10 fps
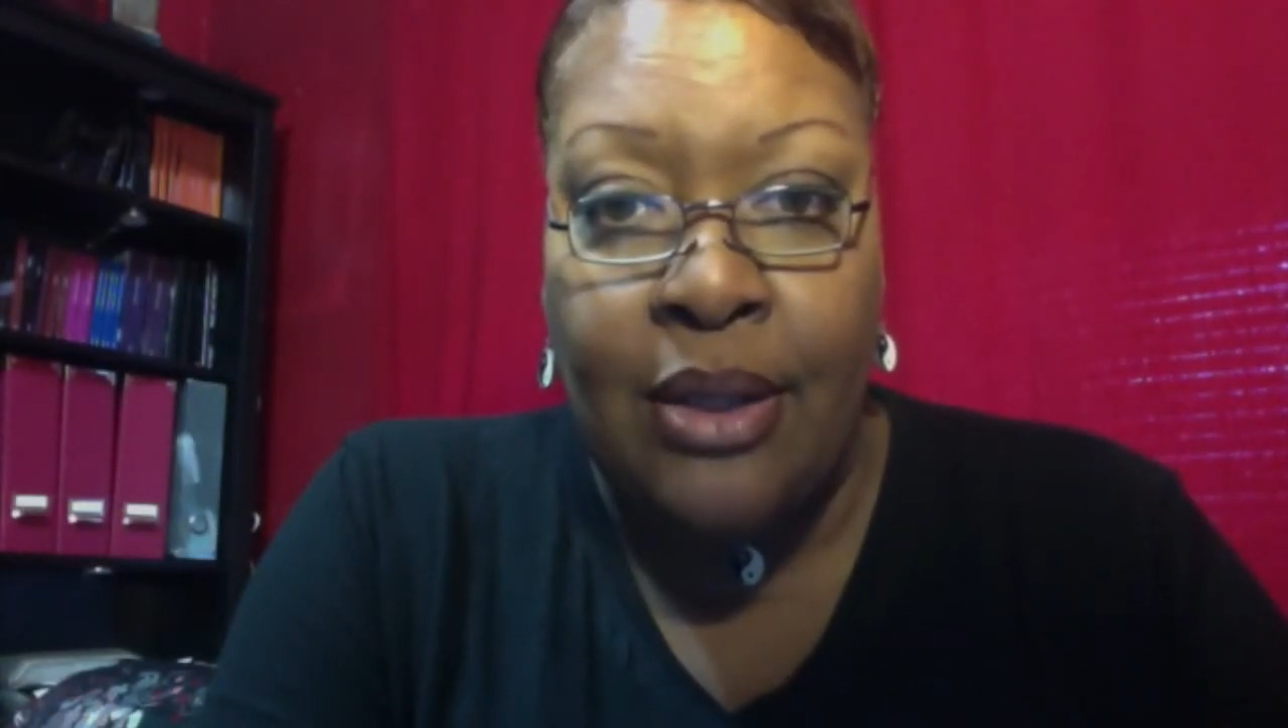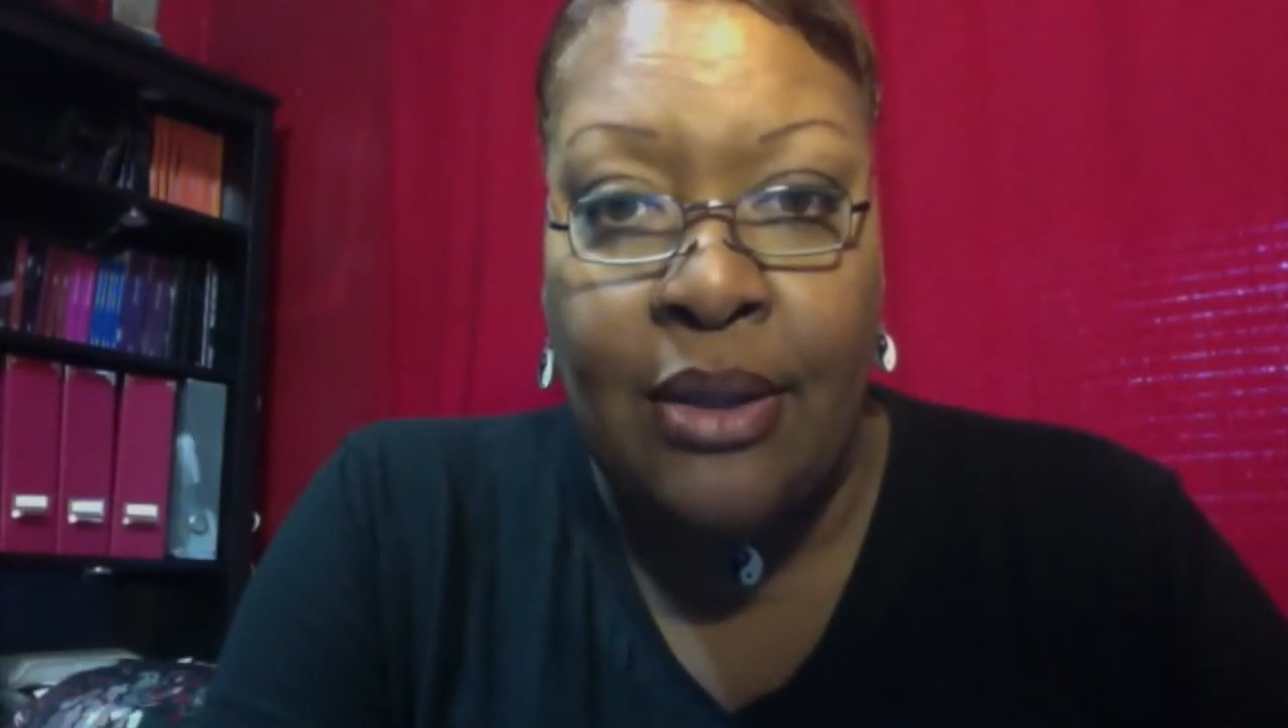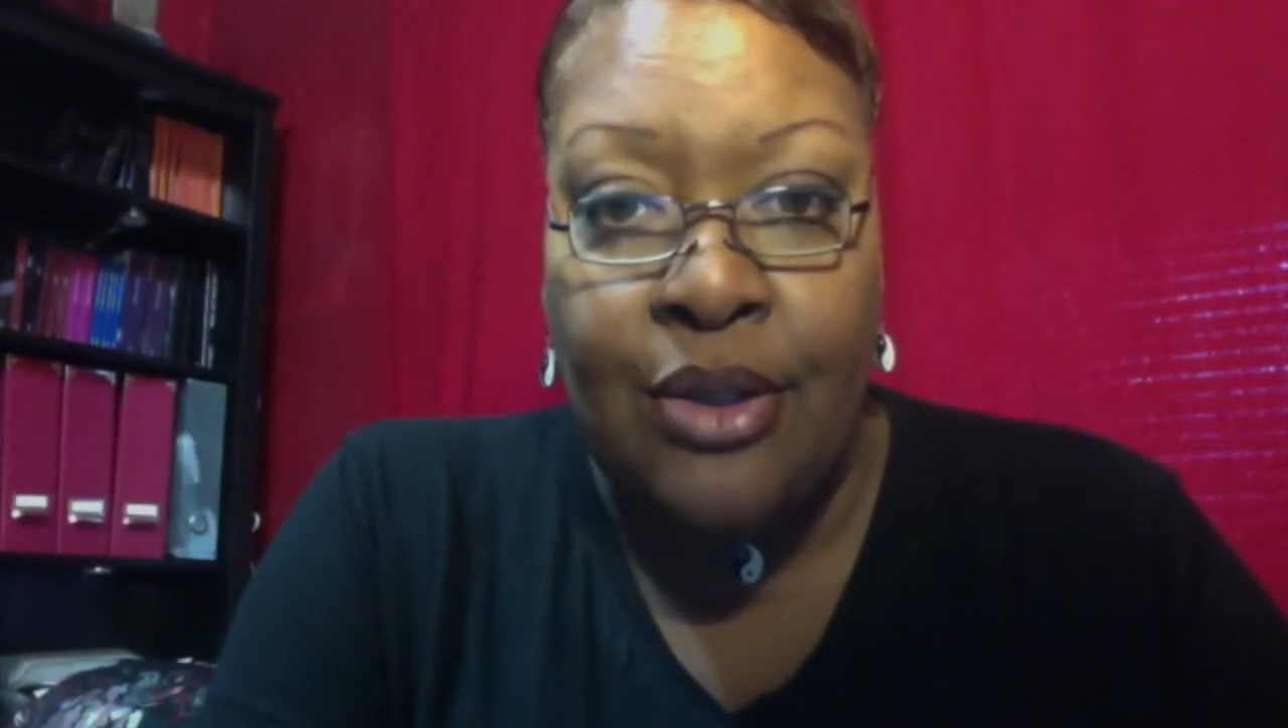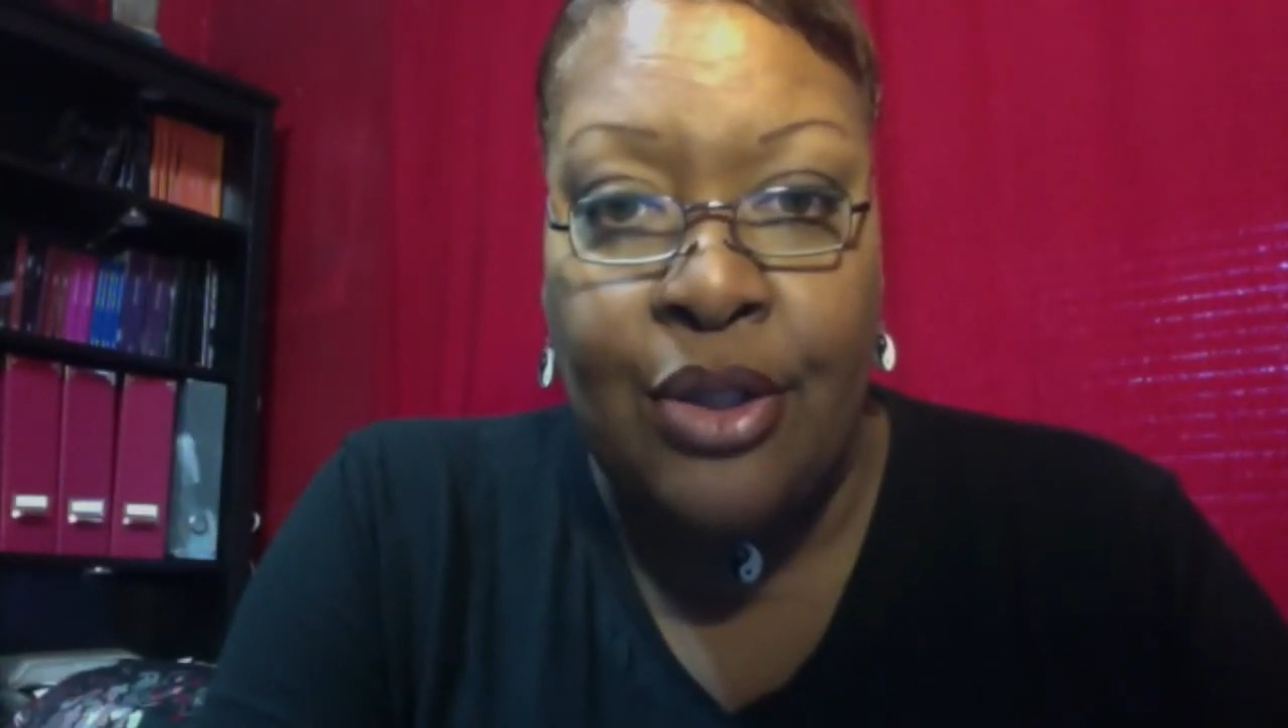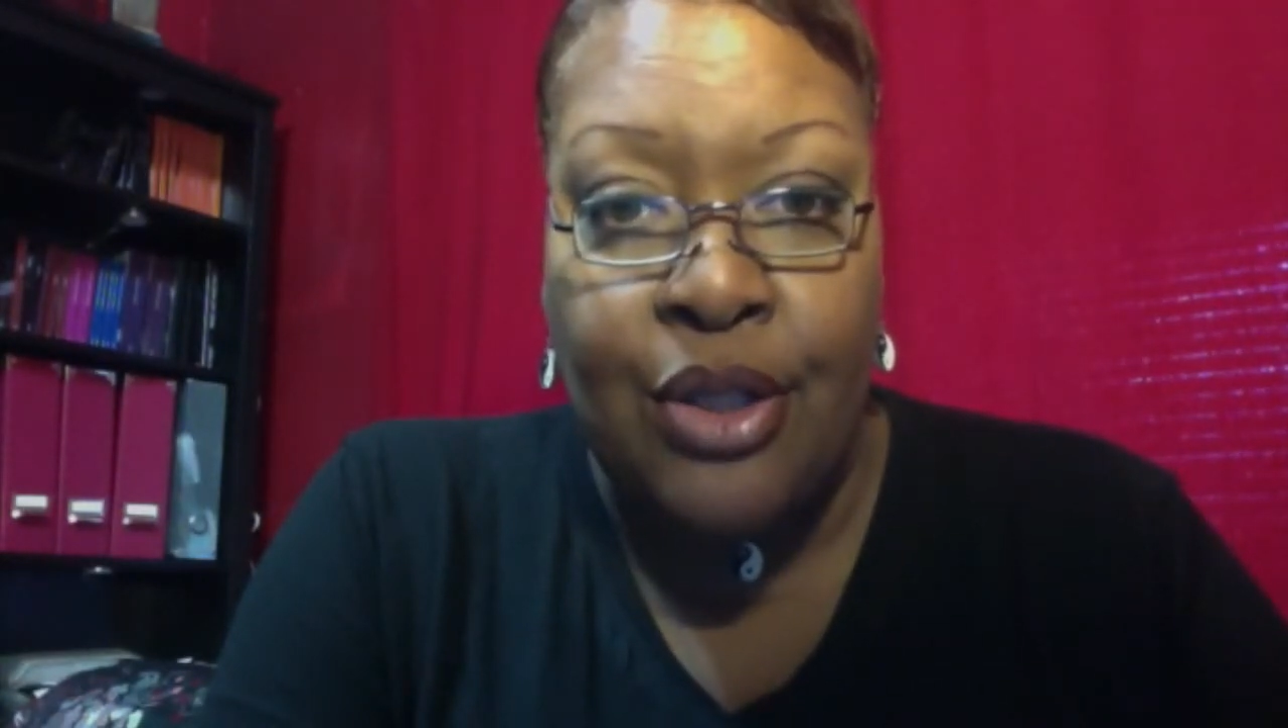
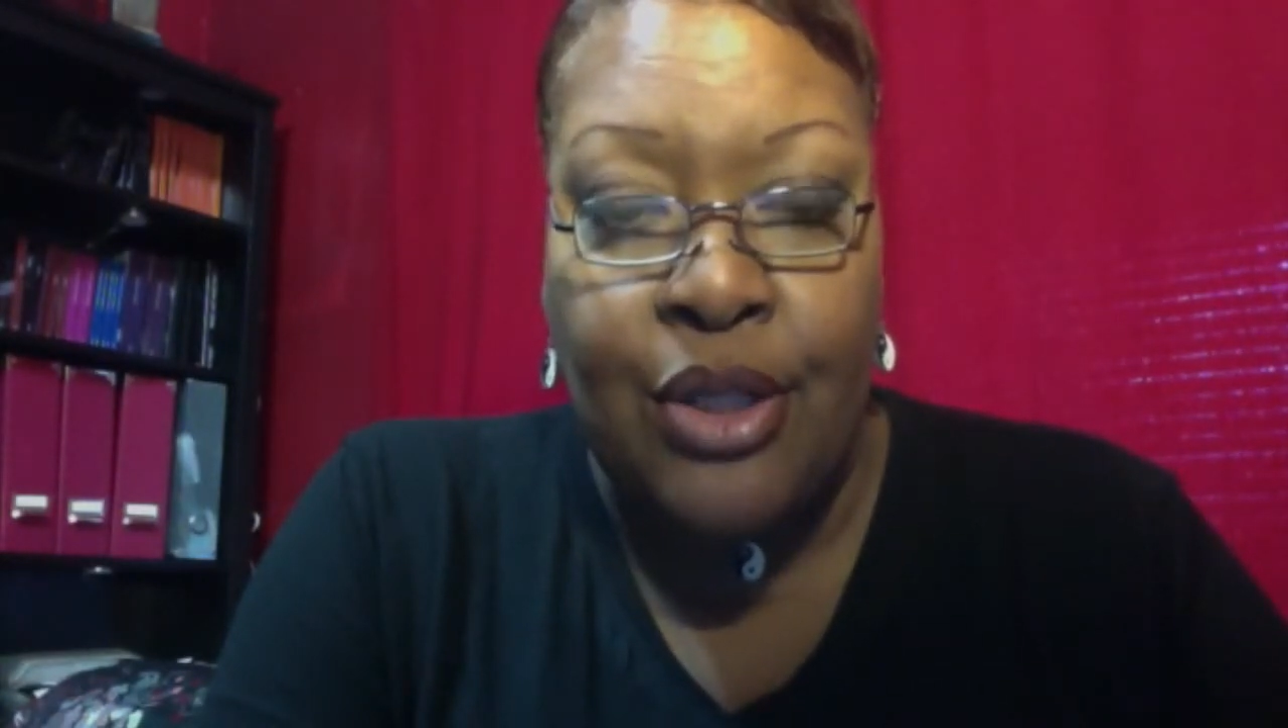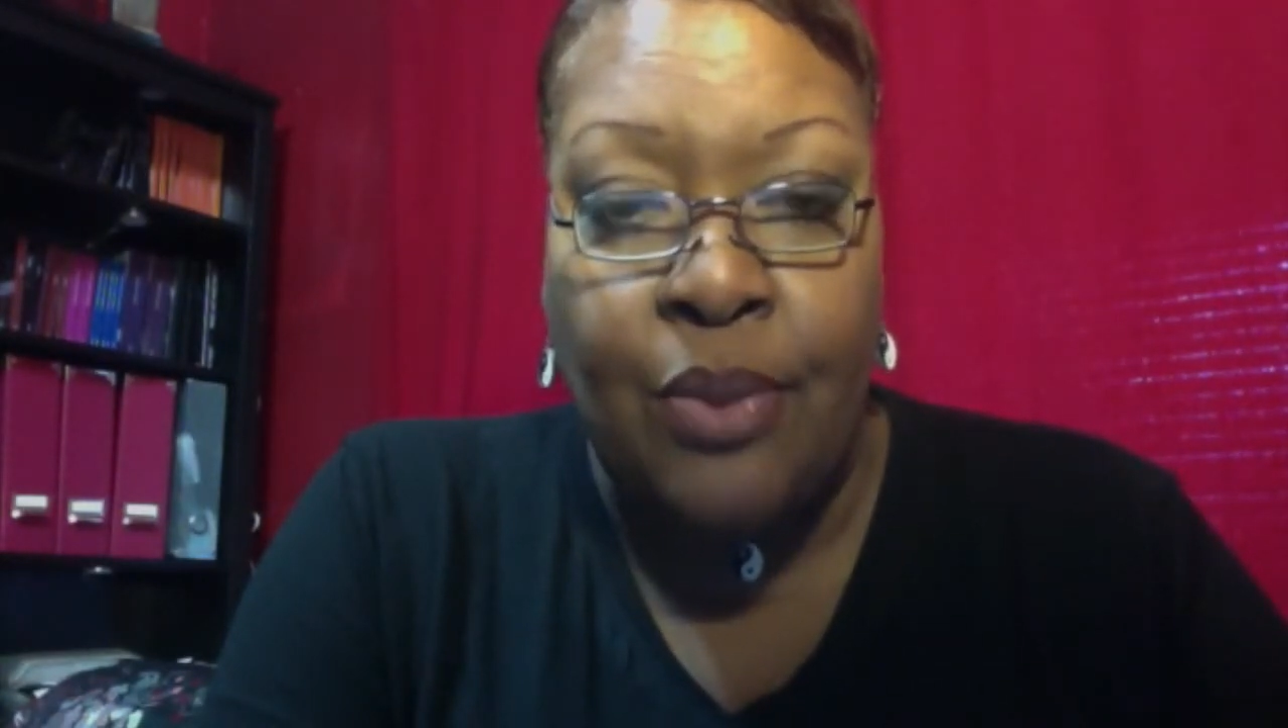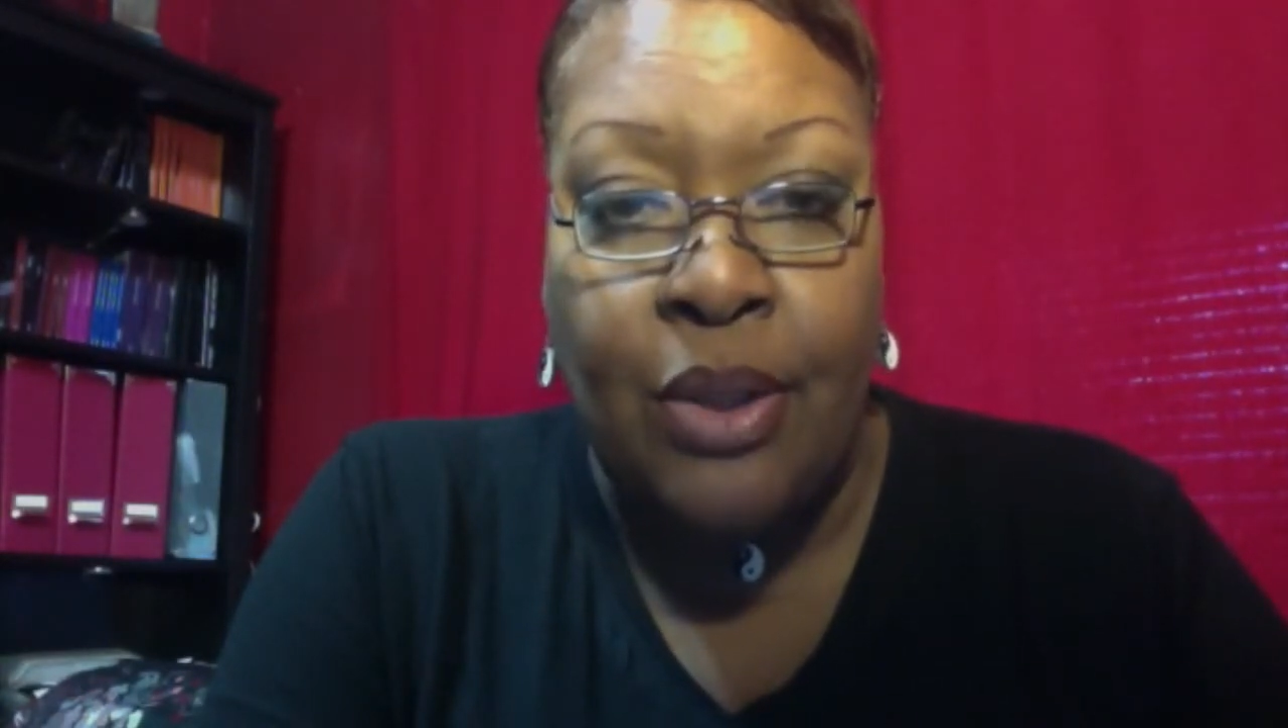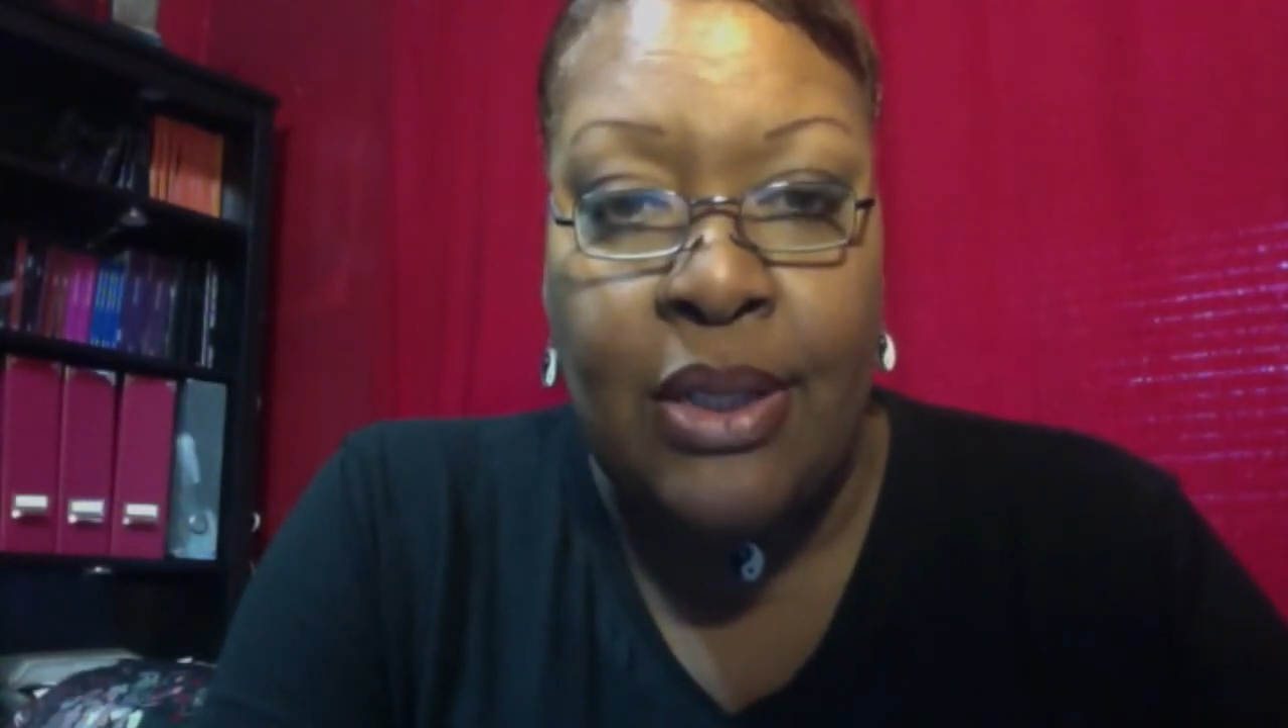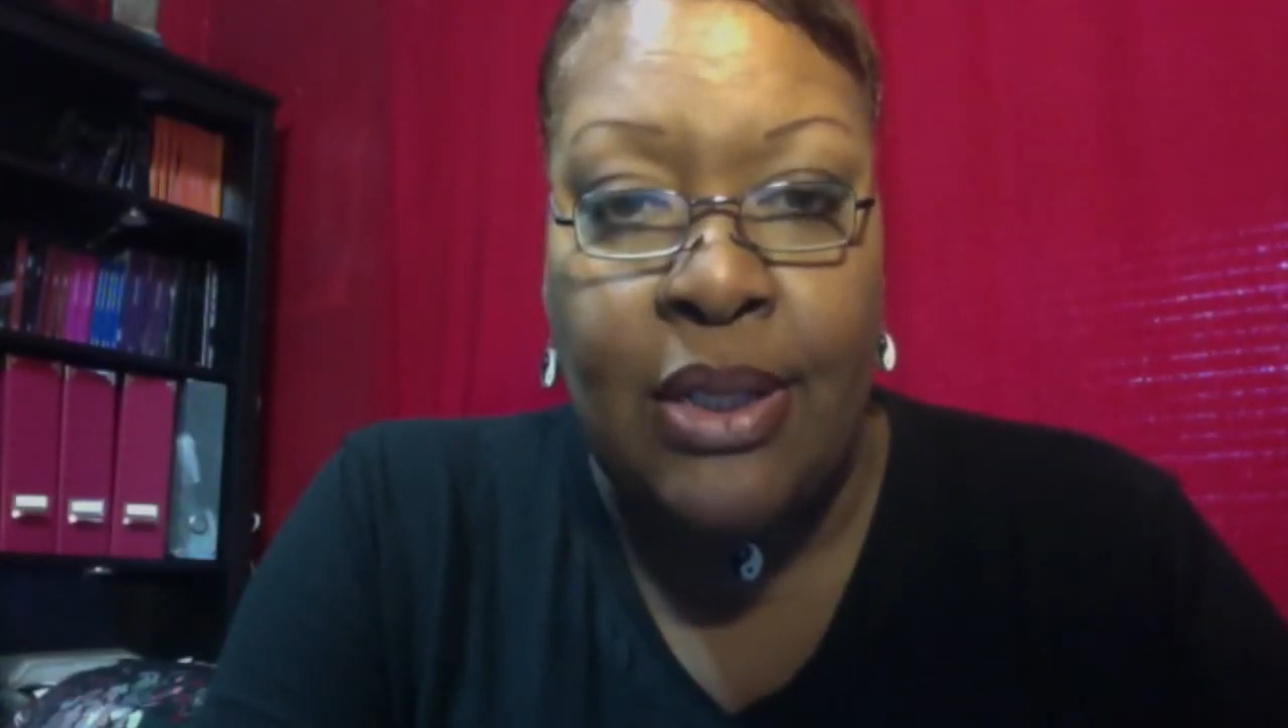She just wanted